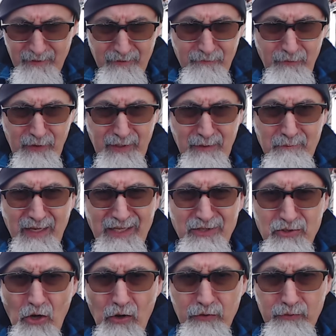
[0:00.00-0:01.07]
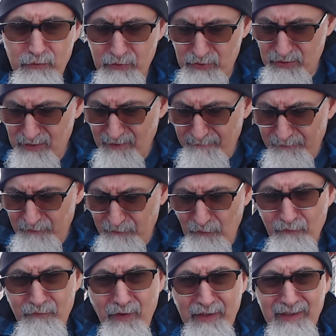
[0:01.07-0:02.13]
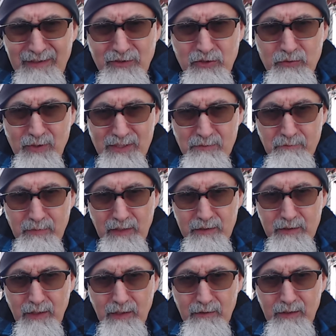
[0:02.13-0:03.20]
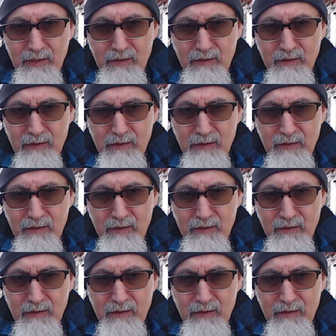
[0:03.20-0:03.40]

fucking McDonald's, for fucking US military?